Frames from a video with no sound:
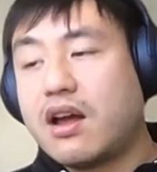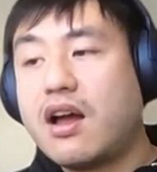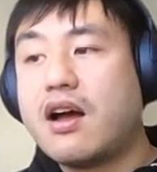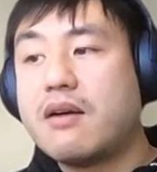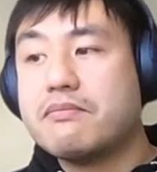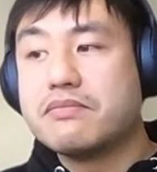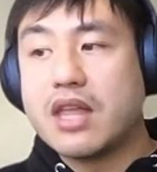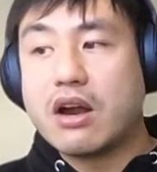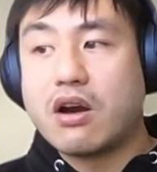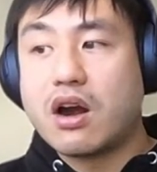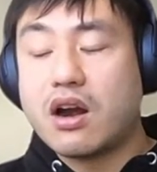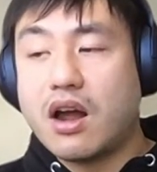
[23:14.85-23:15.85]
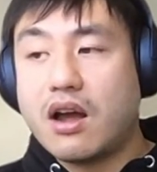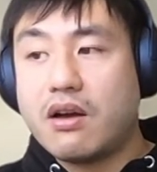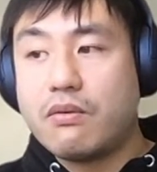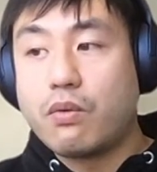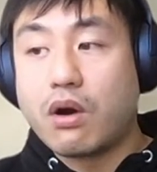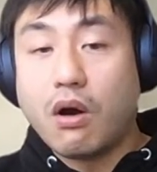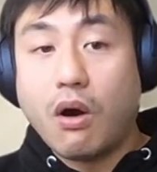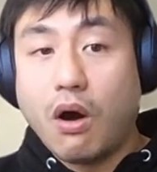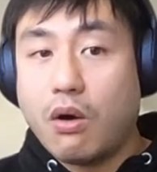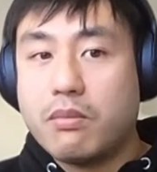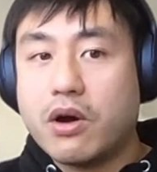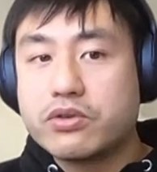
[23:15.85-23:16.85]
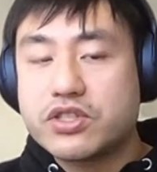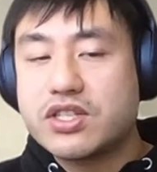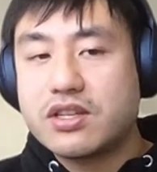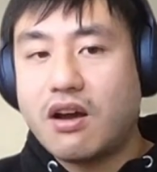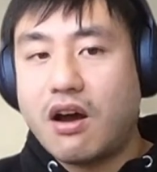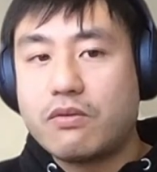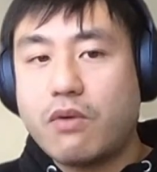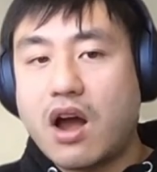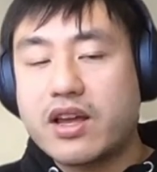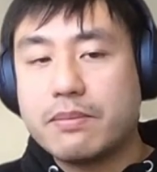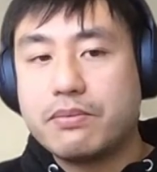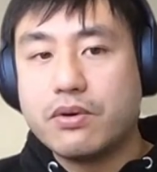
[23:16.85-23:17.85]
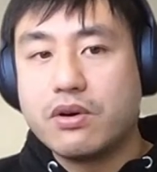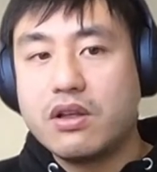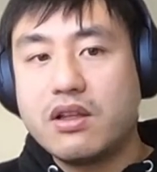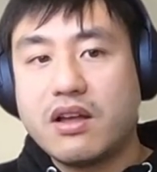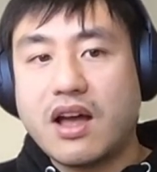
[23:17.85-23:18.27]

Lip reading: We're almost on Rocketpool.